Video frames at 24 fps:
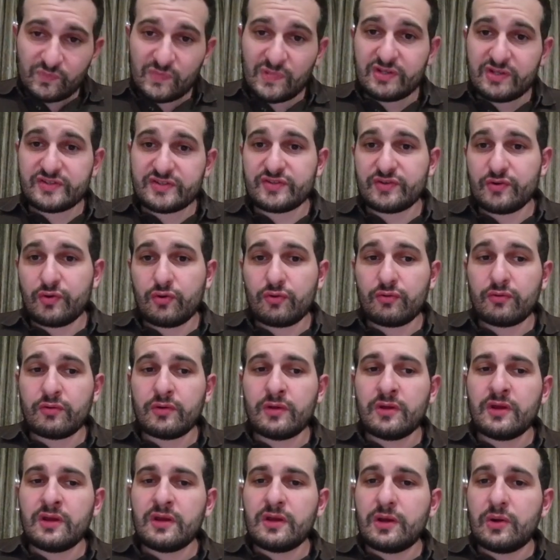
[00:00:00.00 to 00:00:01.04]
So
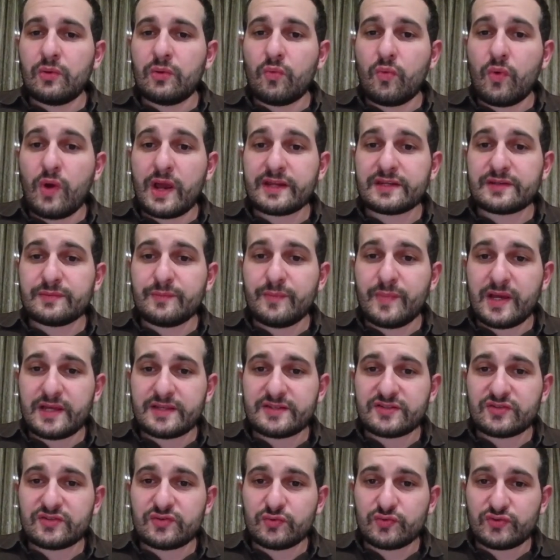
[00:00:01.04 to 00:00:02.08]
white
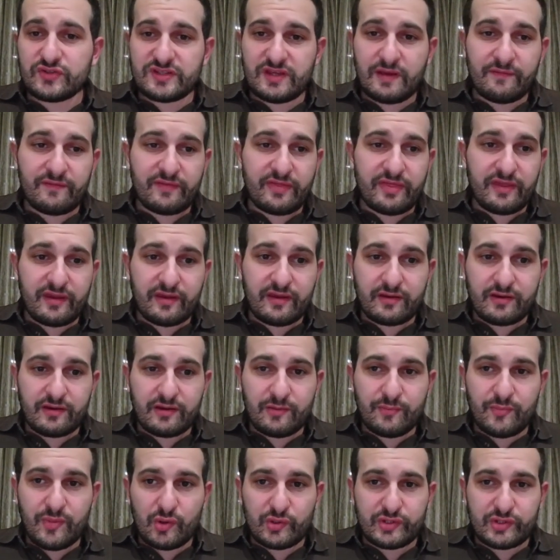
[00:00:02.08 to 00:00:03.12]
must do something
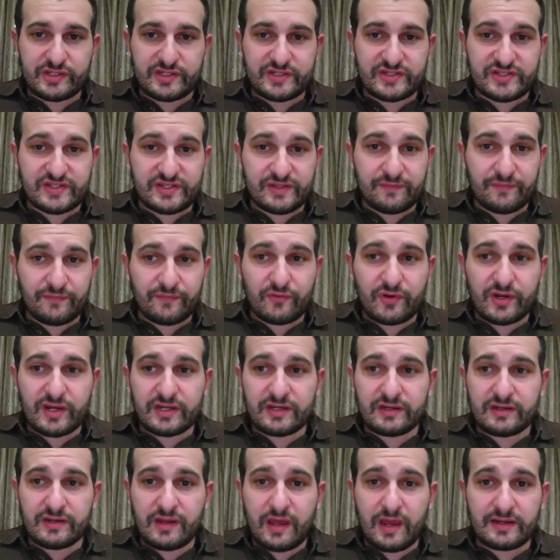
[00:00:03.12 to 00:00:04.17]
about the c3
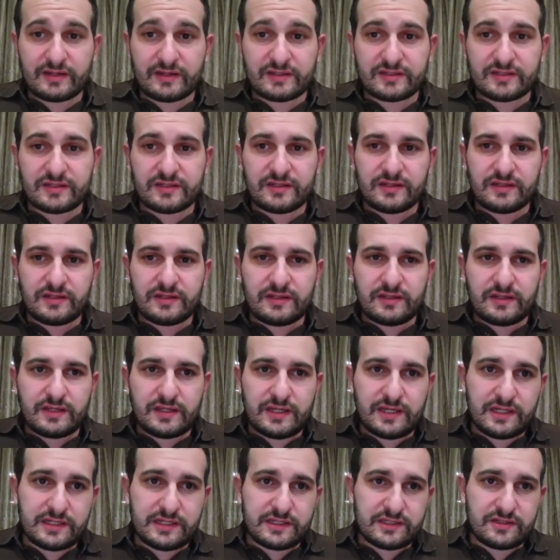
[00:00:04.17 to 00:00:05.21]
knight,
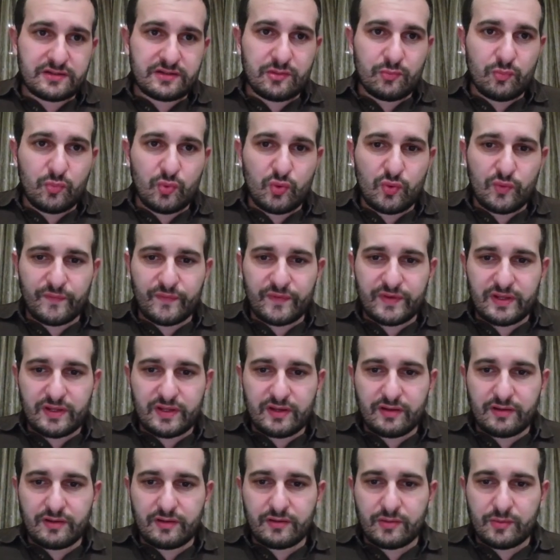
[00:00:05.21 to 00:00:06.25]
and a move
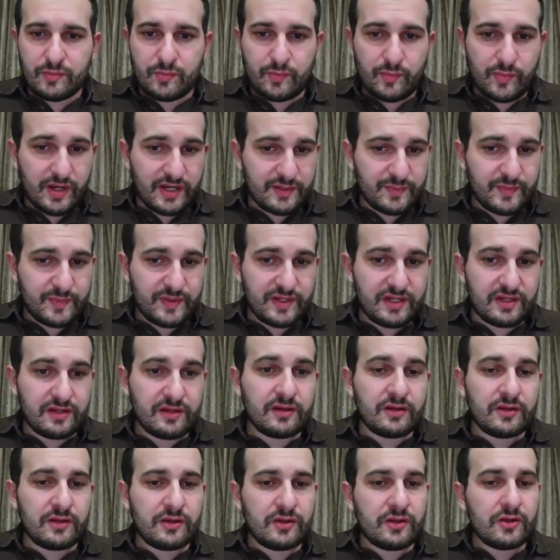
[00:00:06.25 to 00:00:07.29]
here might be
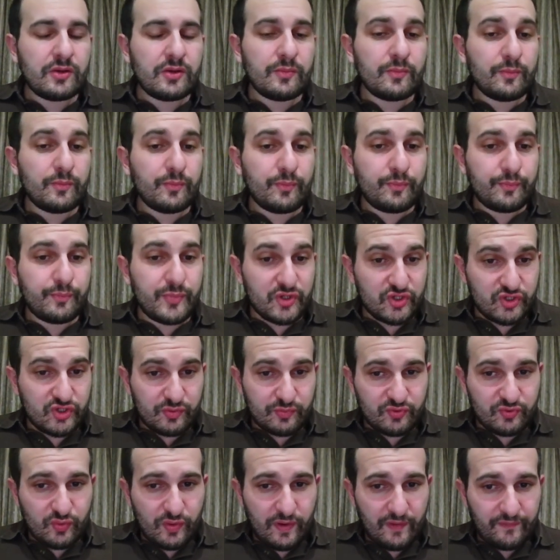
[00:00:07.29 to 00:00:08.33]
bishop
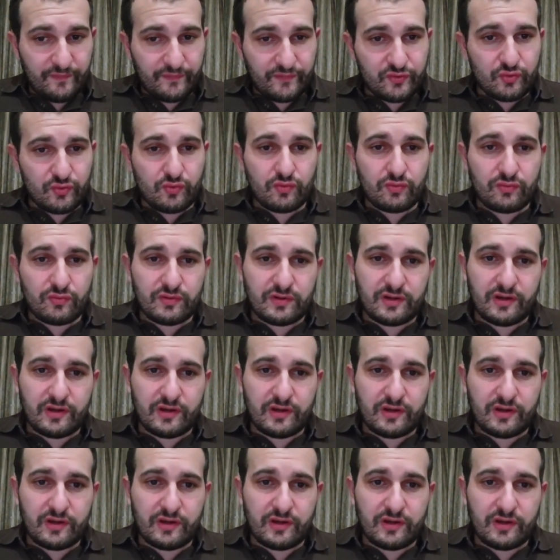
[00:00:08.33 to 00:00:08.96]
to f2.